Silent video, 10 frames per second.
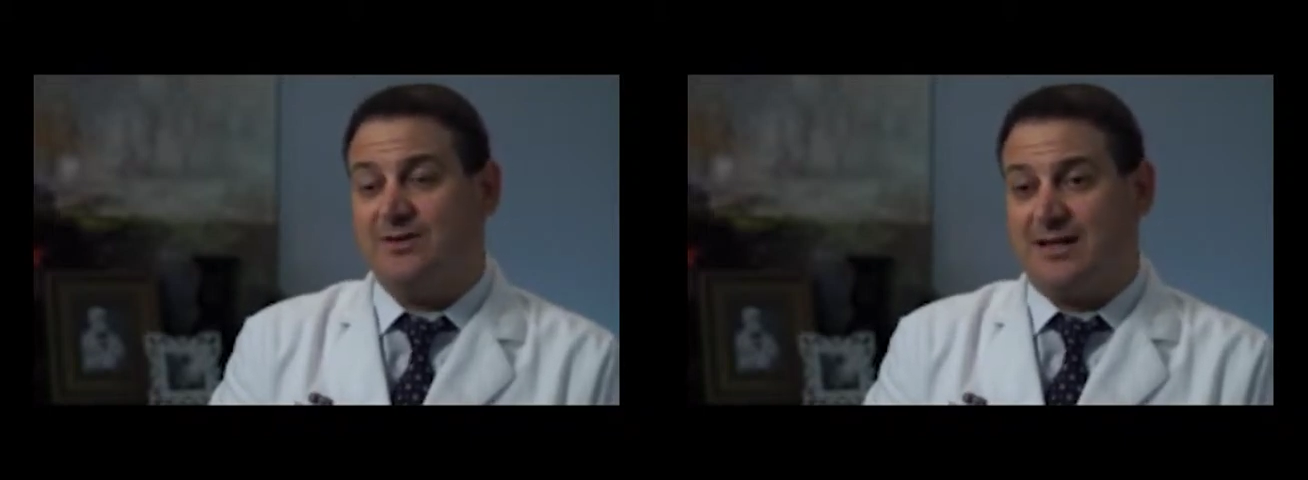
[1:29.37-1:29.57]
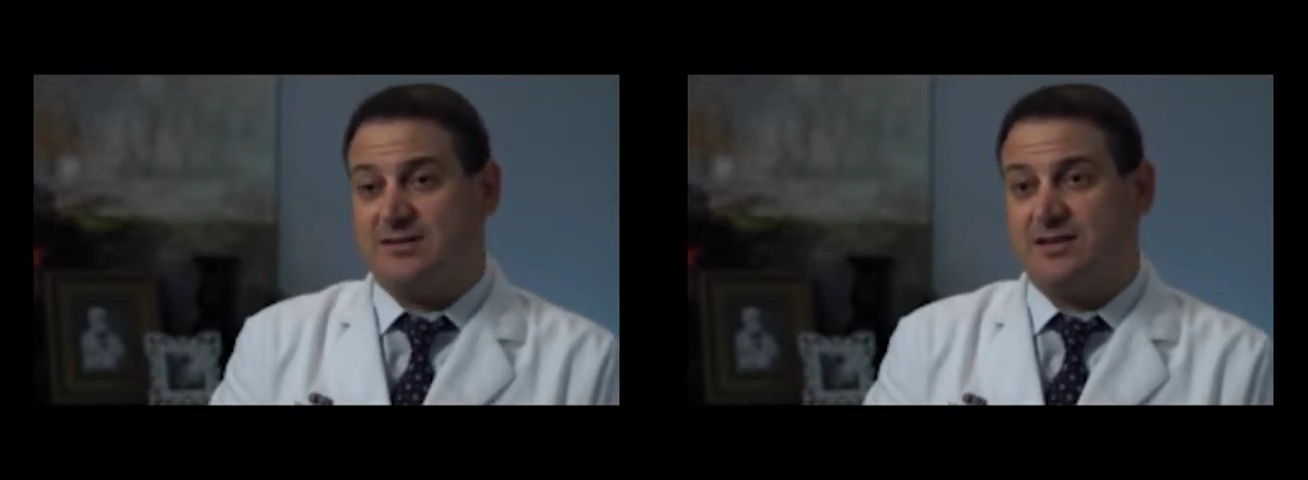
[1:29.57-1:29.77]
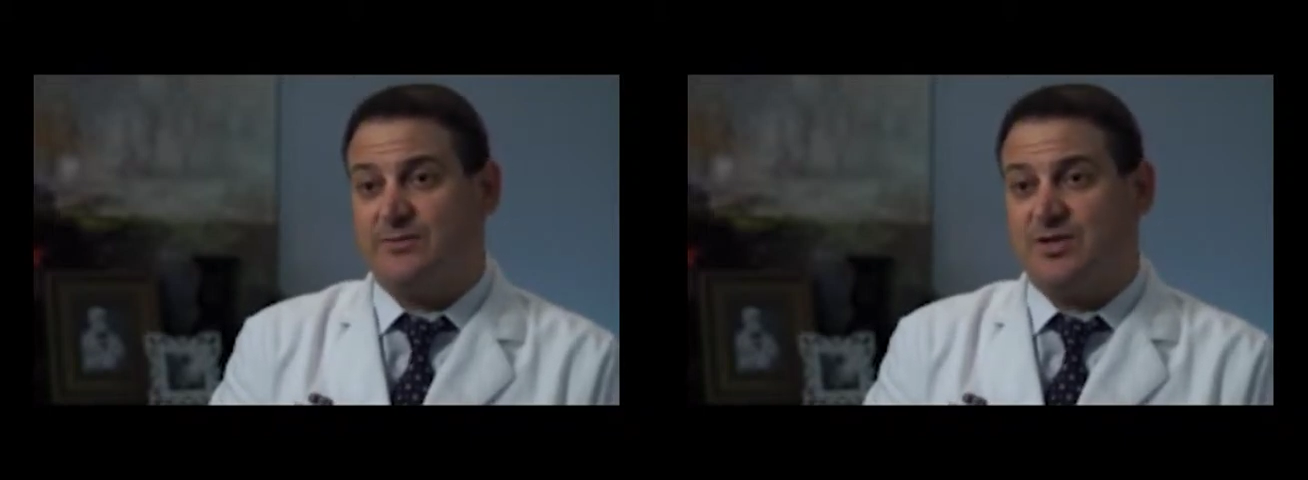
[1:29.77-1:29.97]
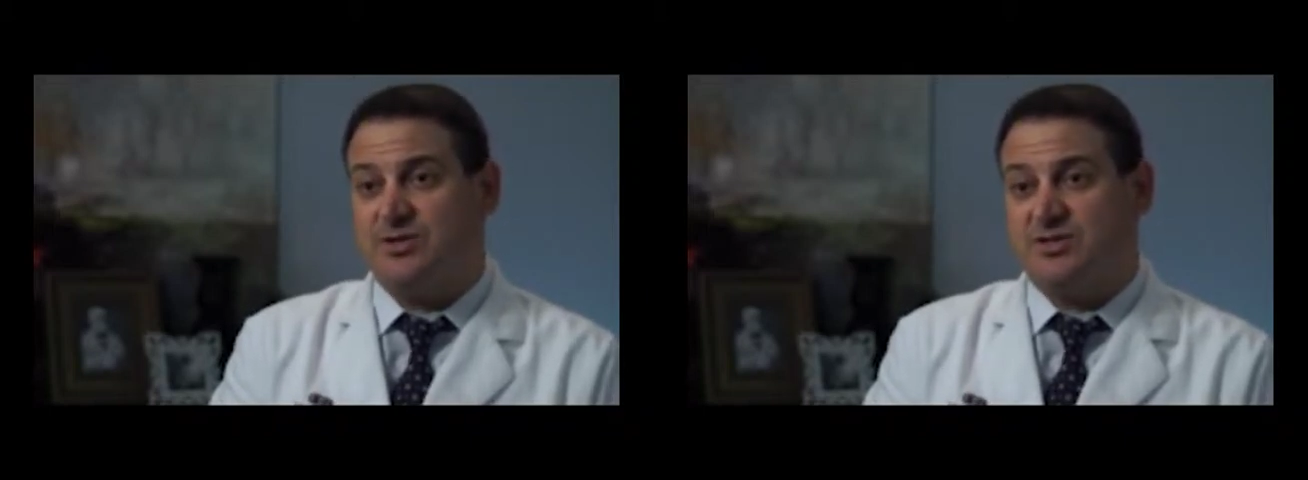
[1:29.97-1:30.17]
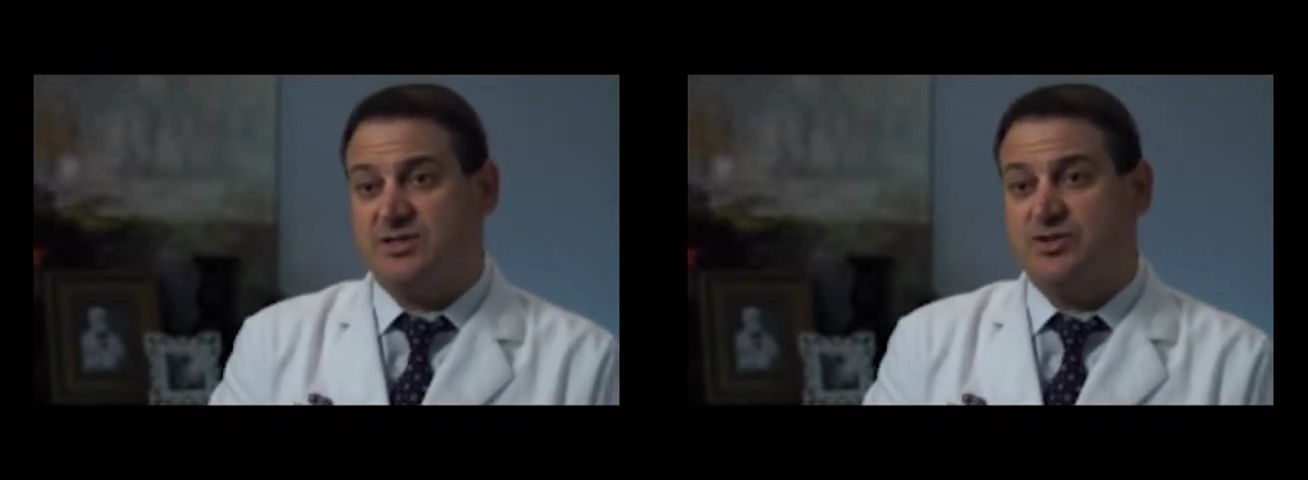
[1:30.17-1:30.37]
testing
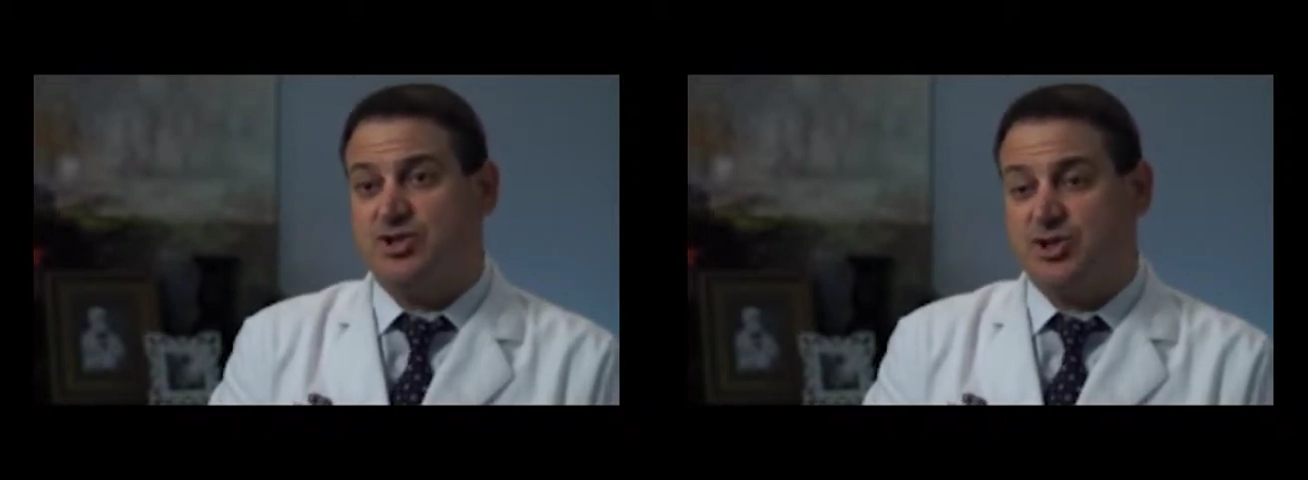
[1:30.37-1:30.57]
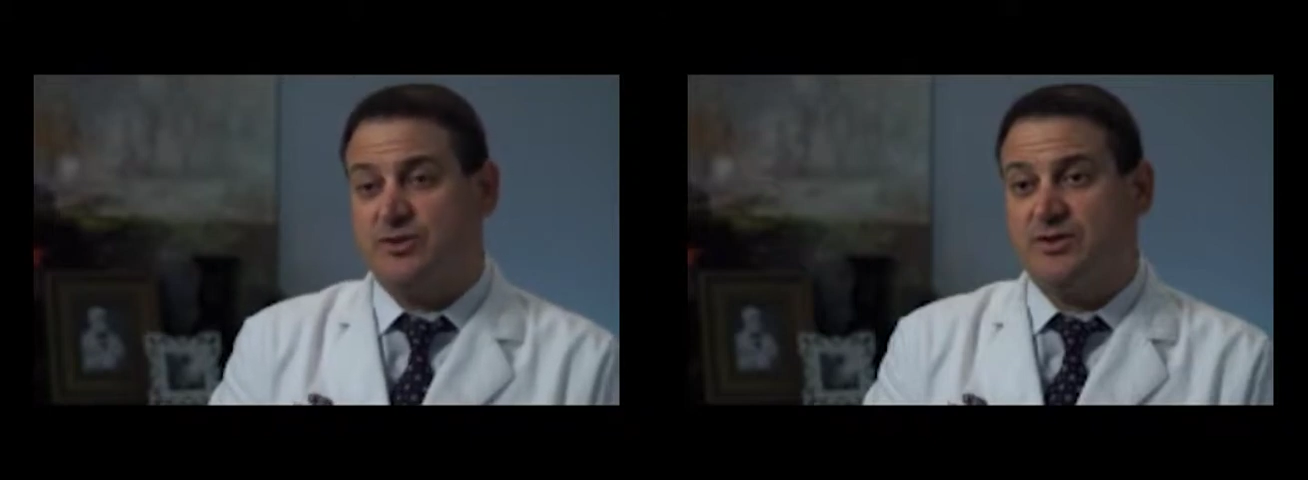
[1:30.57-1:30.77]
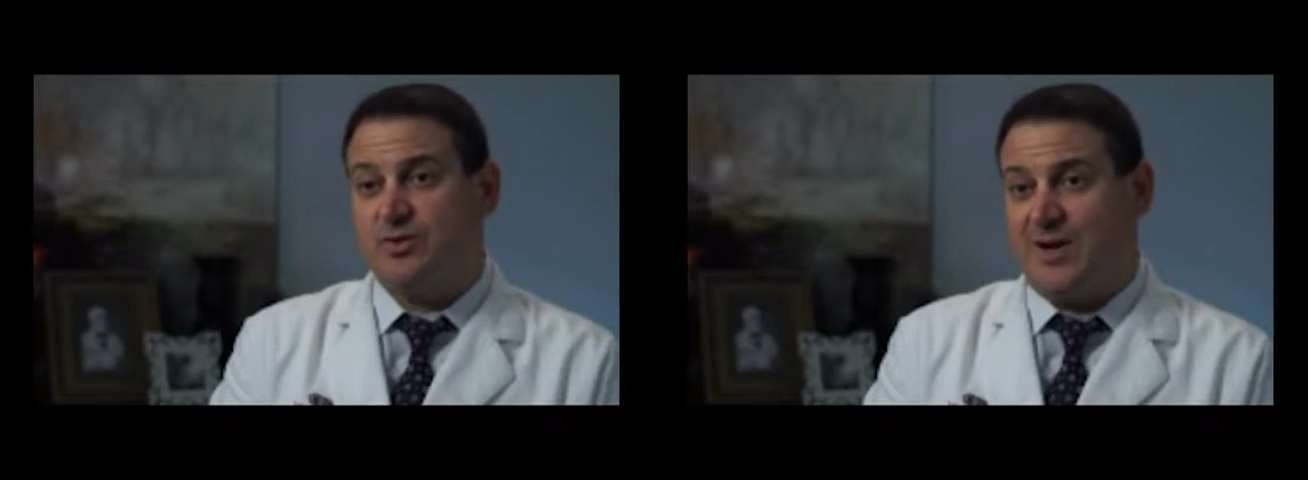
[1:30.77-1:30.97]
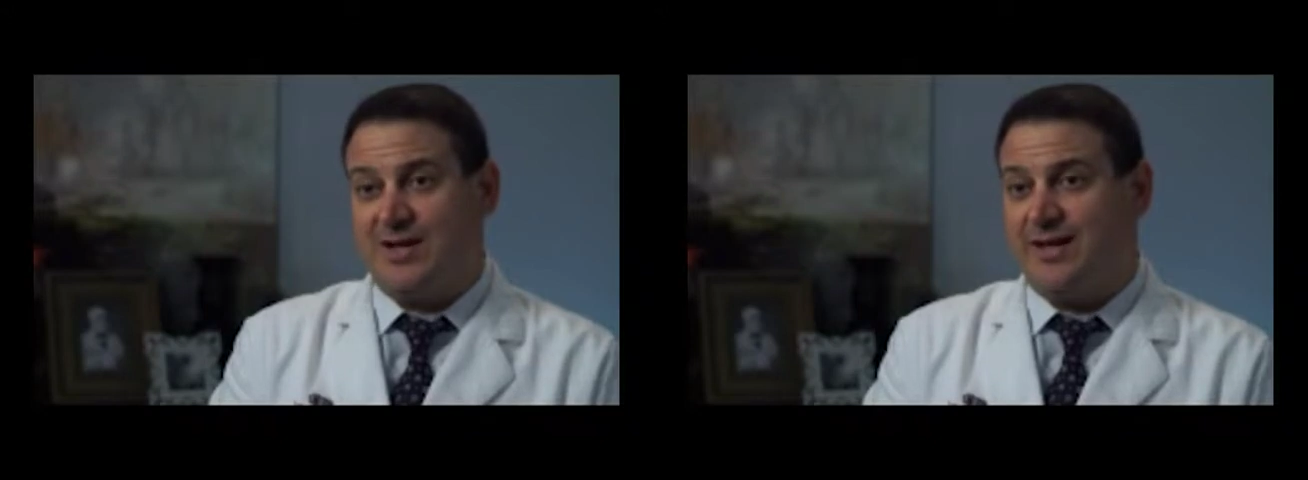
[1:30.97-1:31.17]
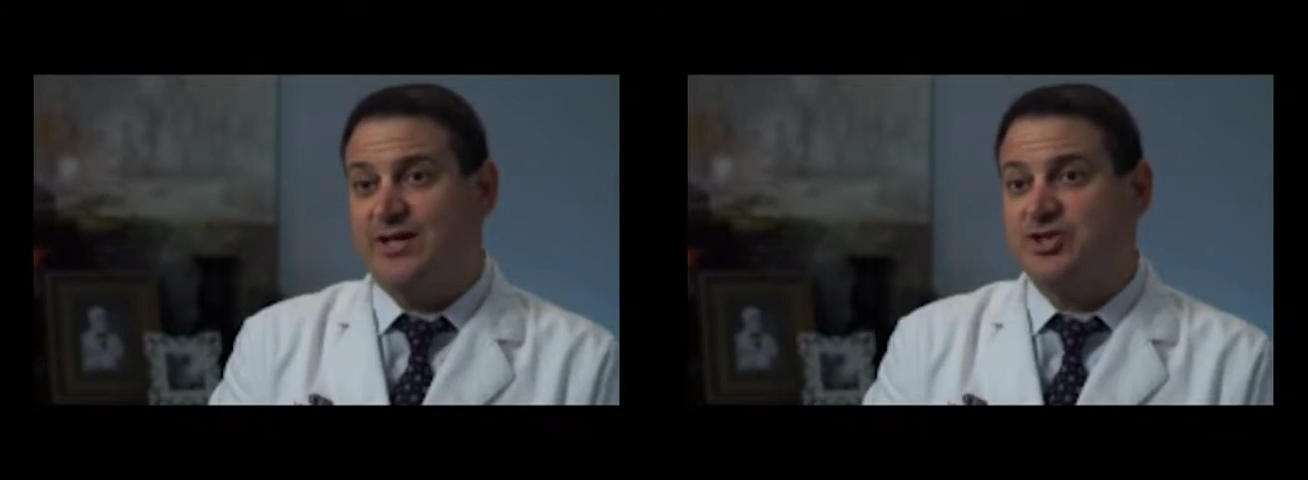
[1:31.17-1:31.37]
measures to ensure that the
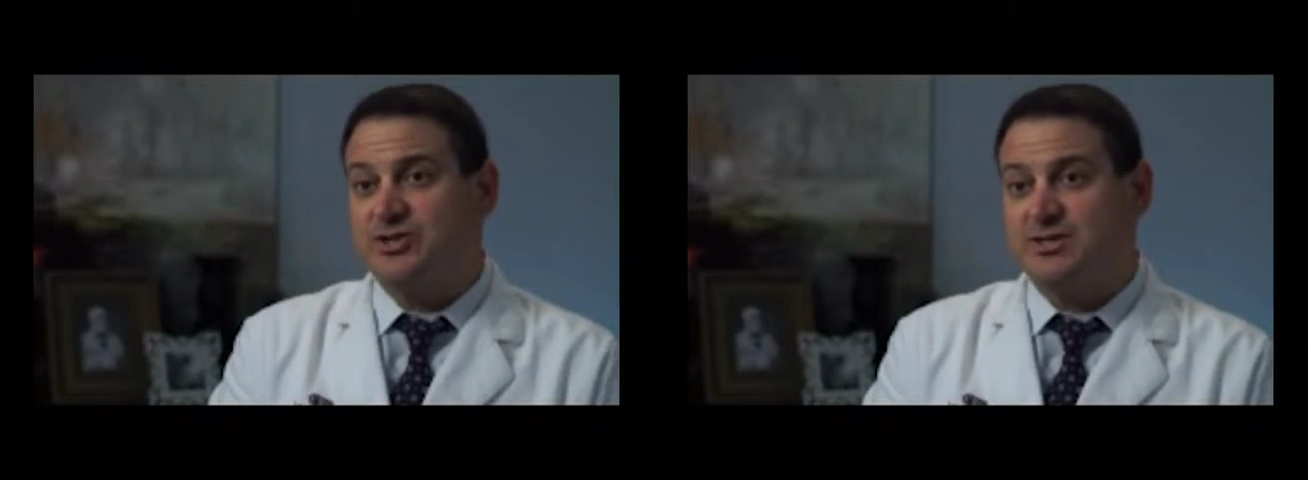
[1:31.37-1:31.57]
radiation